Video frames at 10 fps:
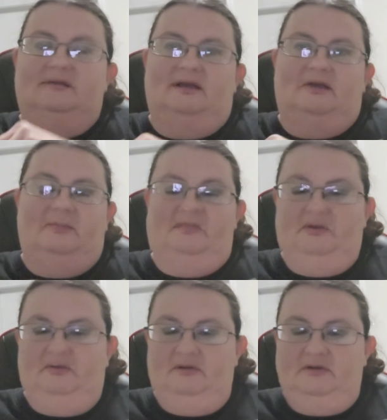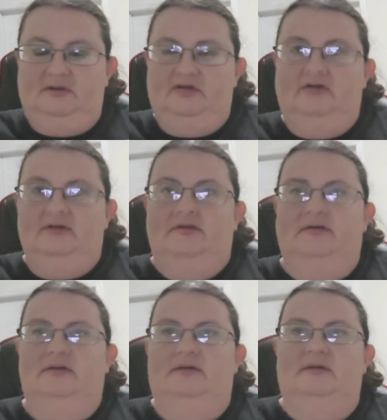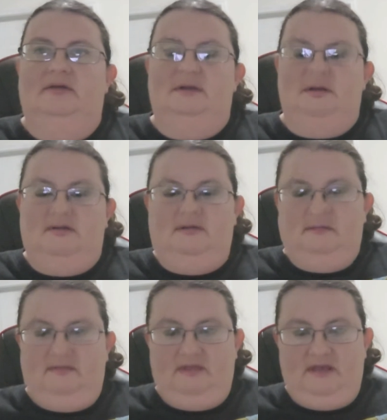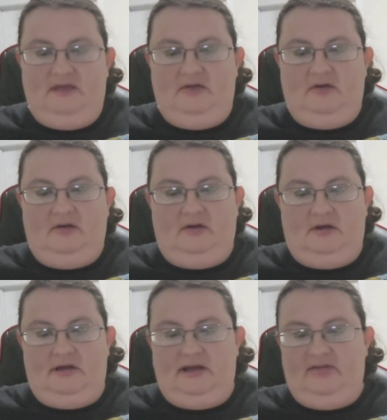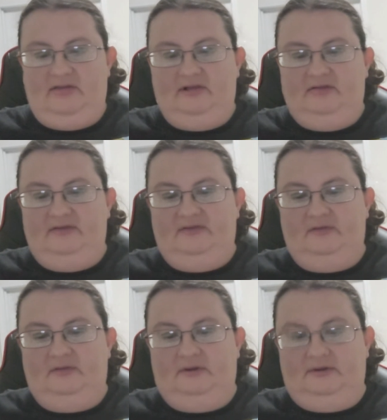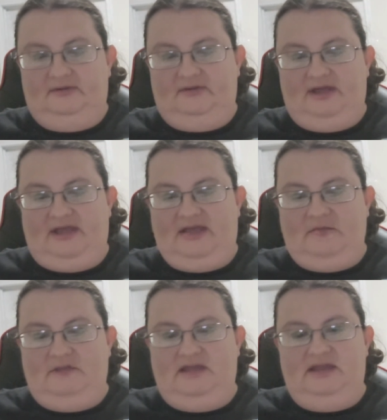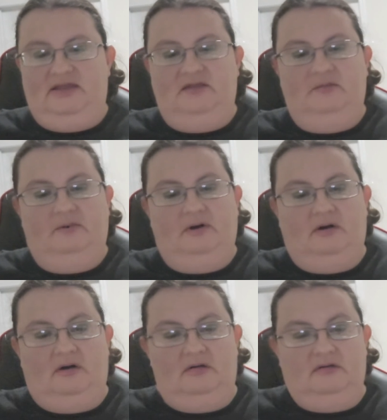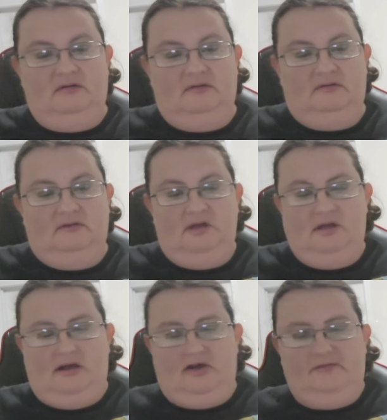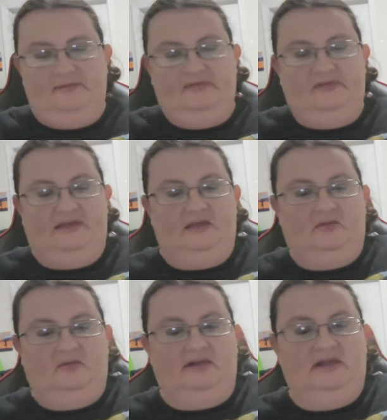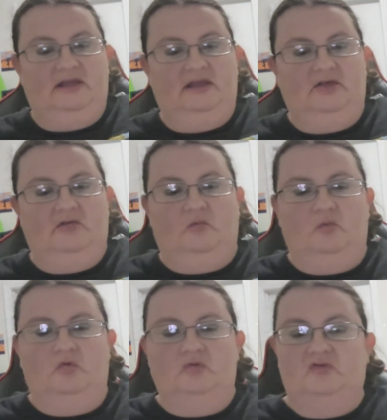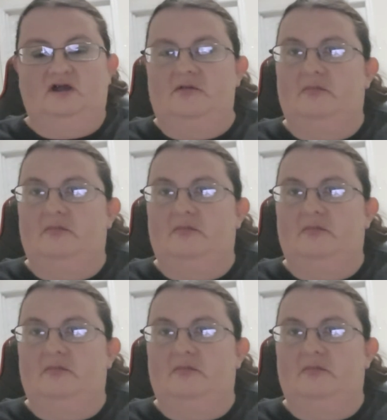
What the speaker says: I hope they work. They are ethically sourced, handmade in Nepal, 100% organic wool dryer